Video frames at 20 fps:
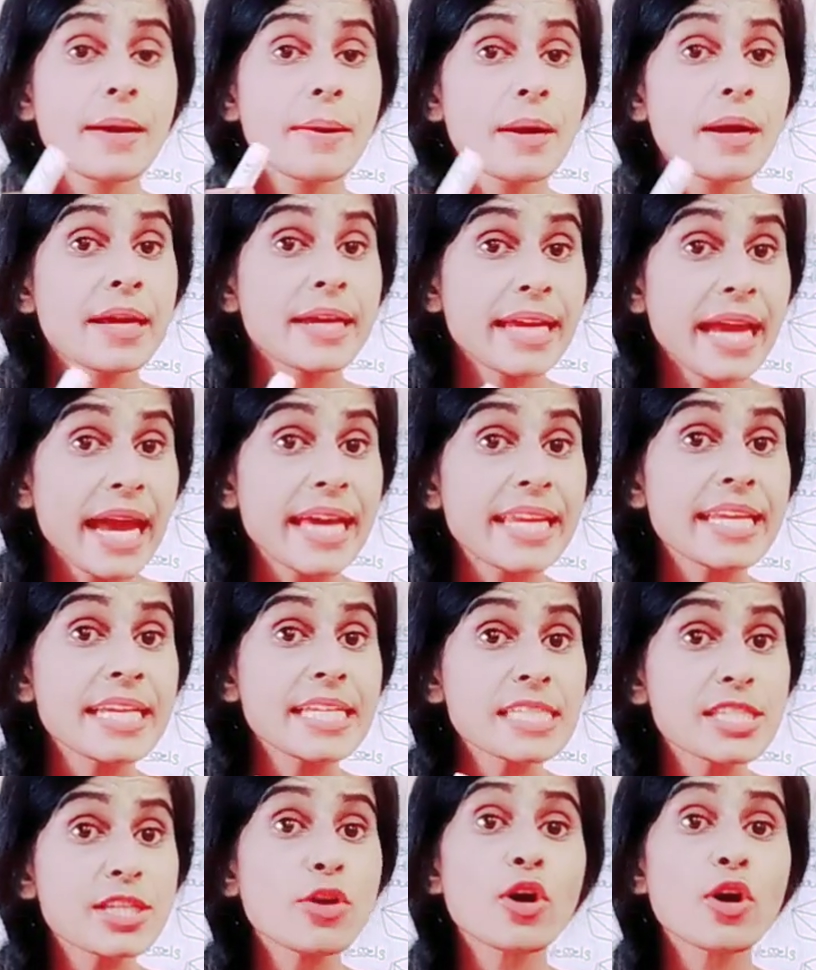carries
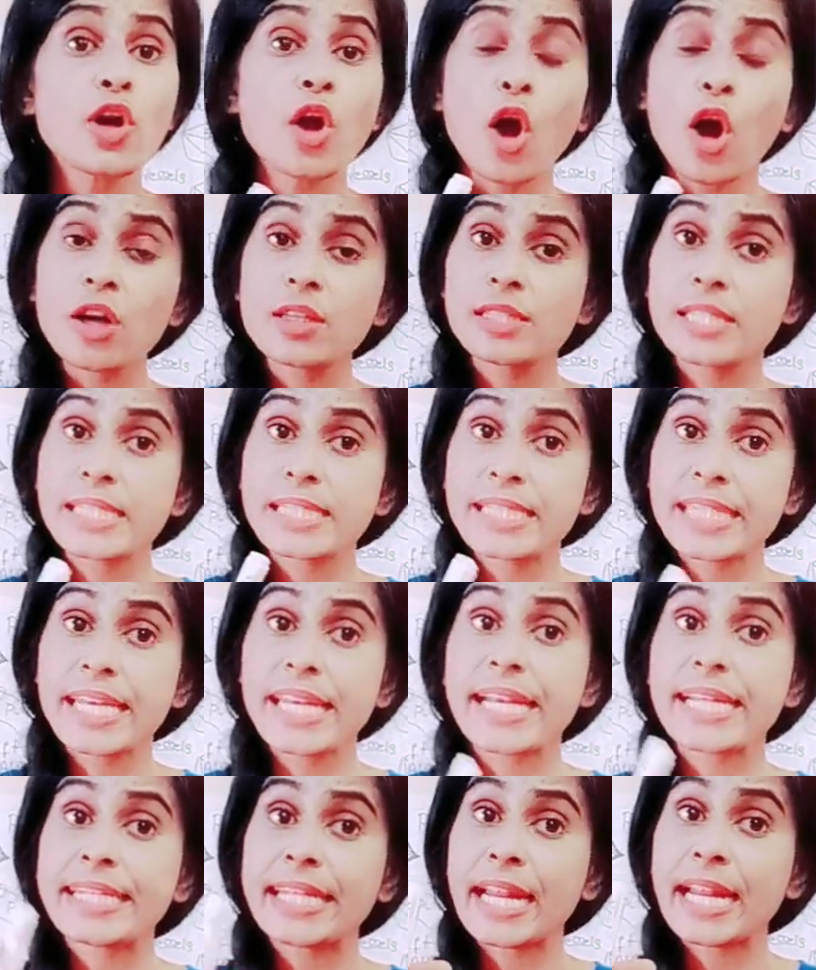your
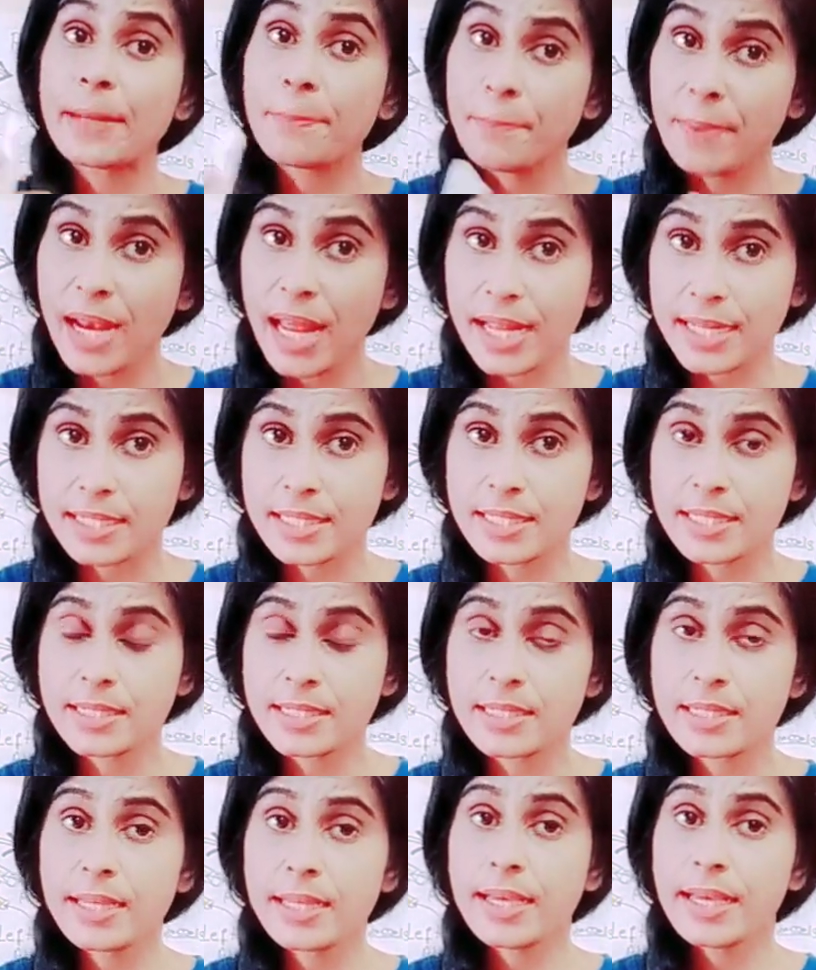oxygenated blood.
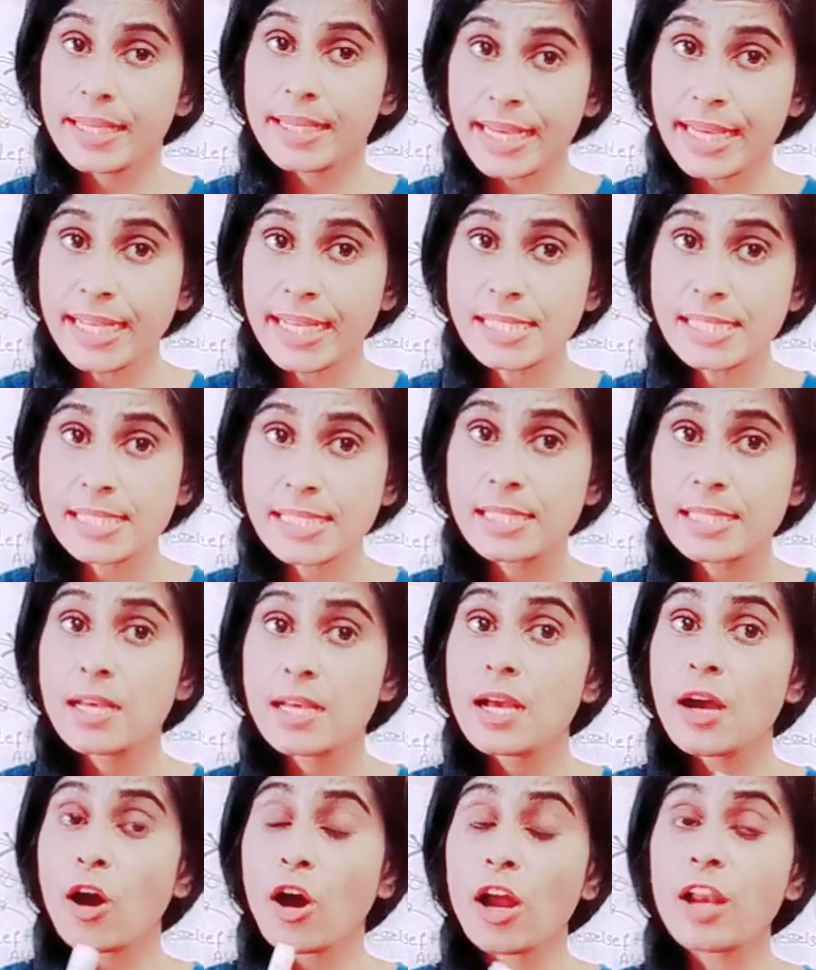Yes,
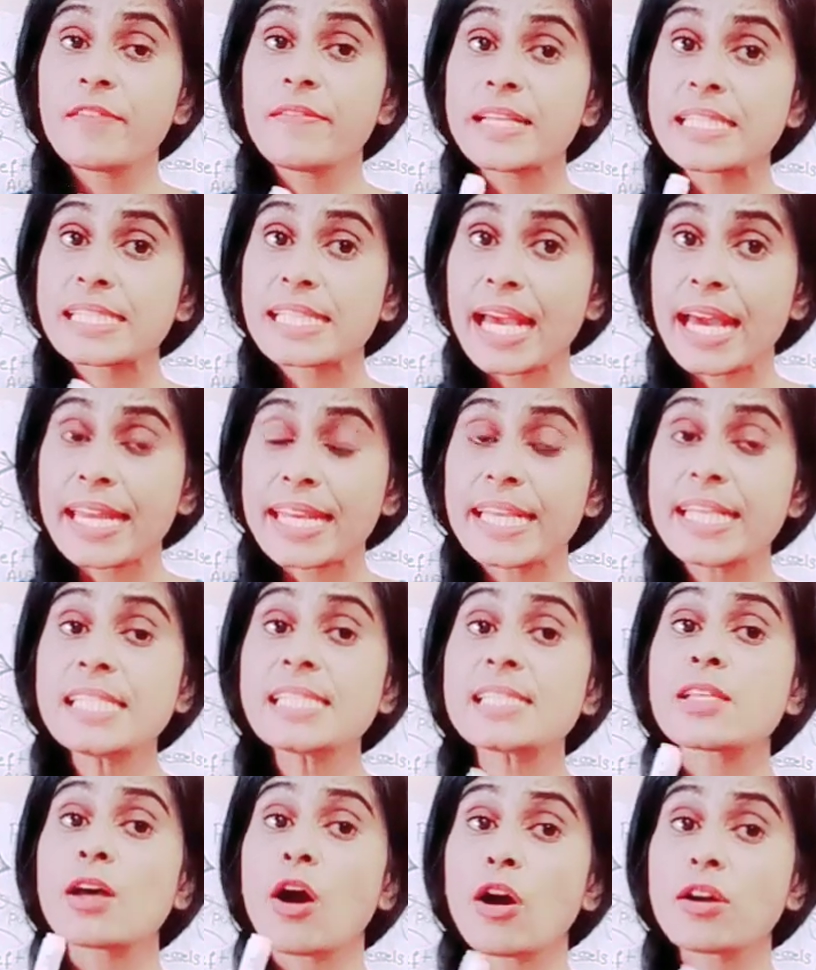always carries
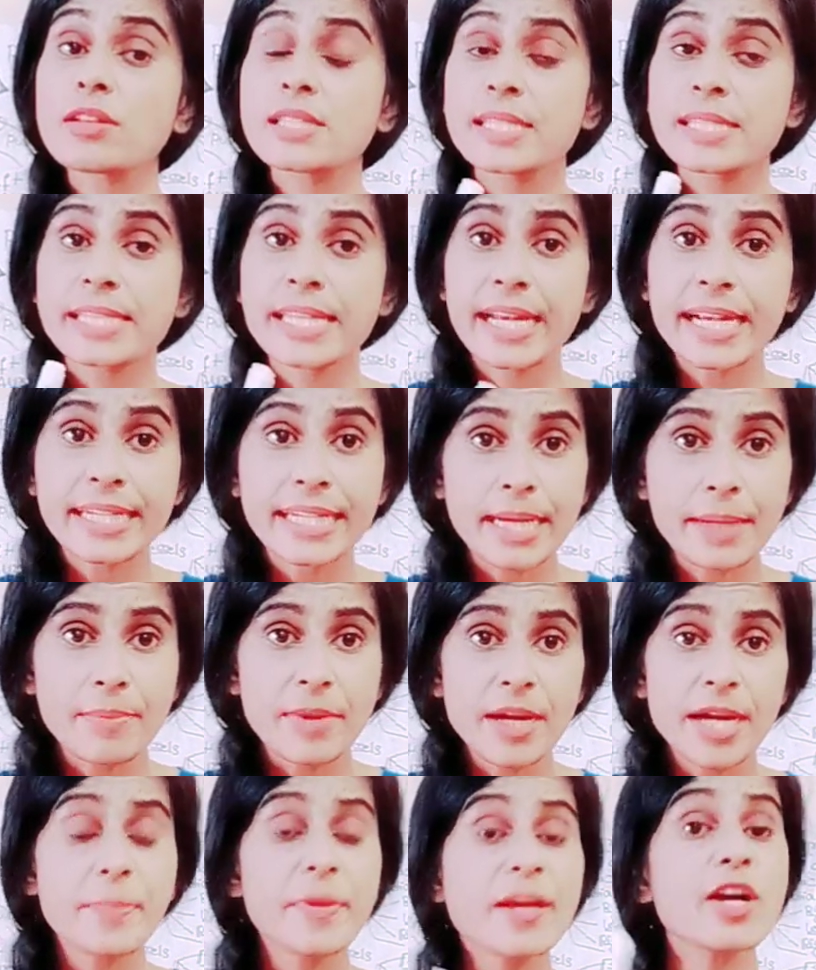oxygenated blood
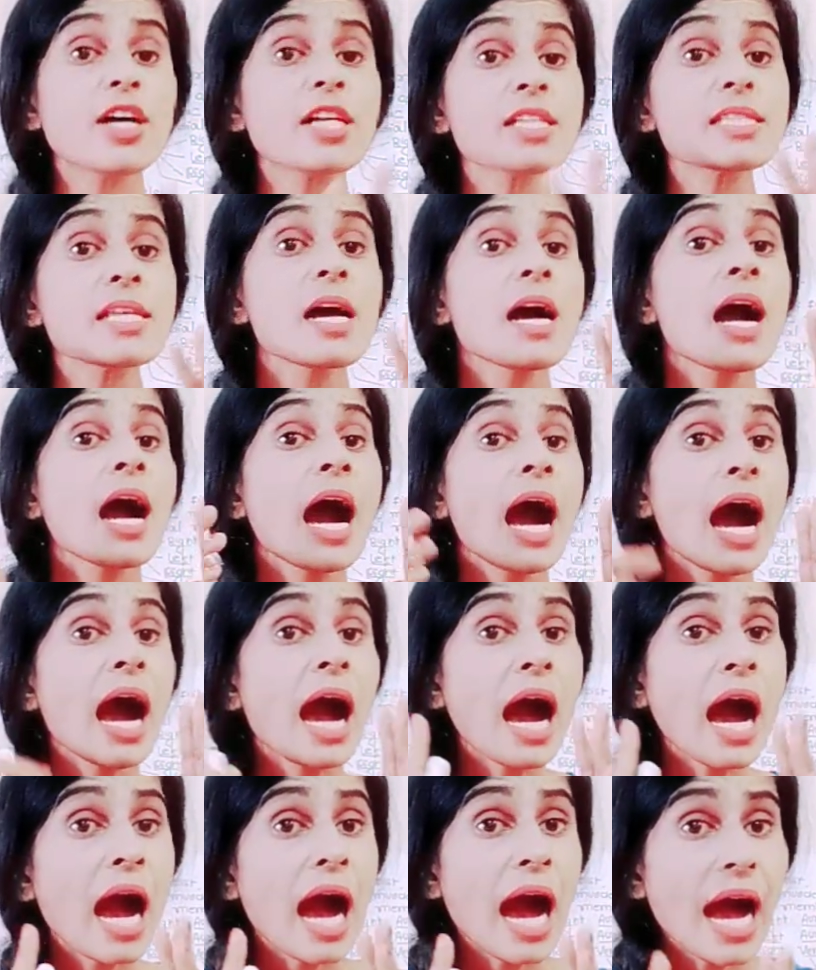because
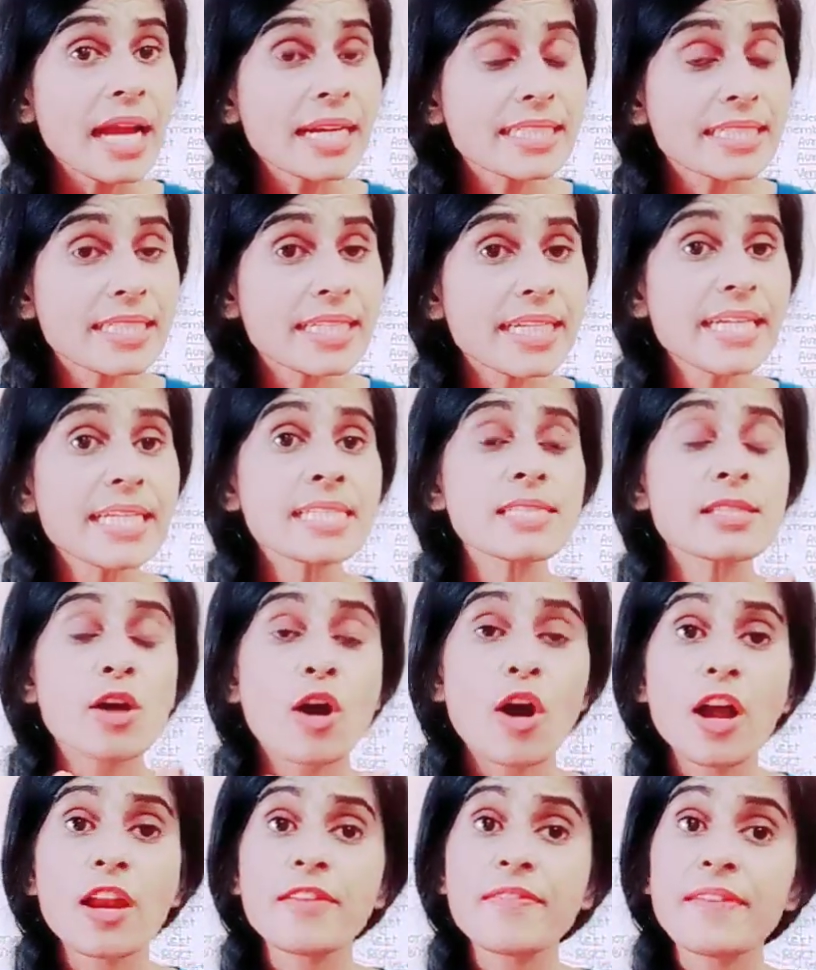arteries
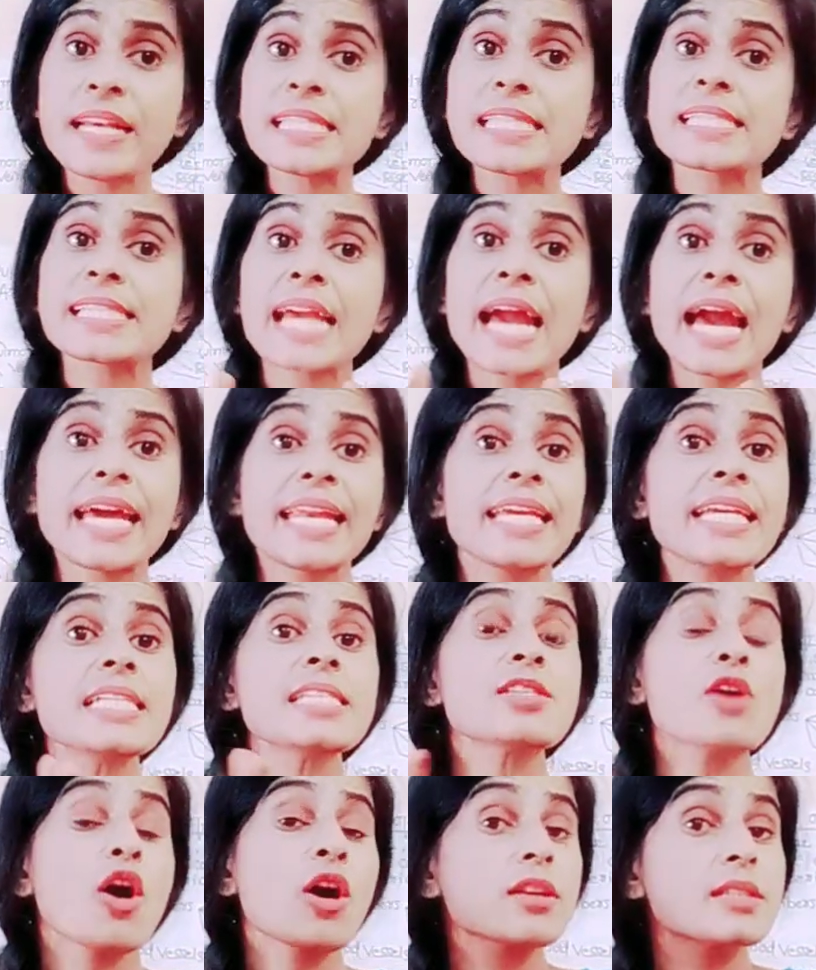always carries
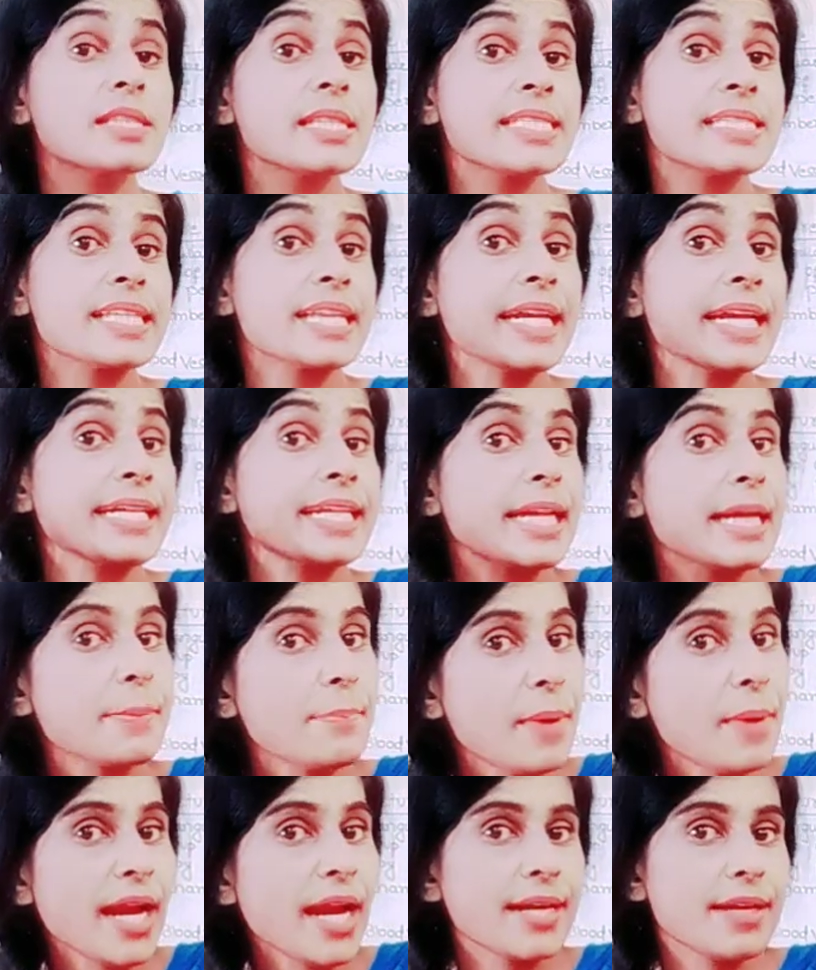oxygenated
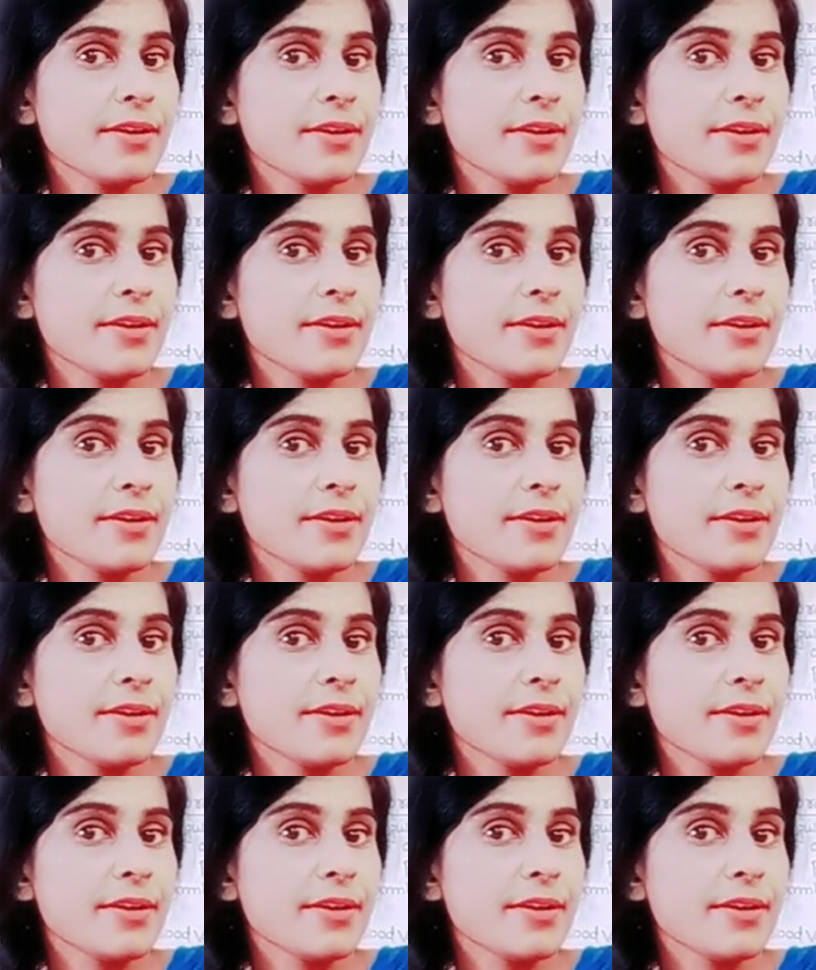blood.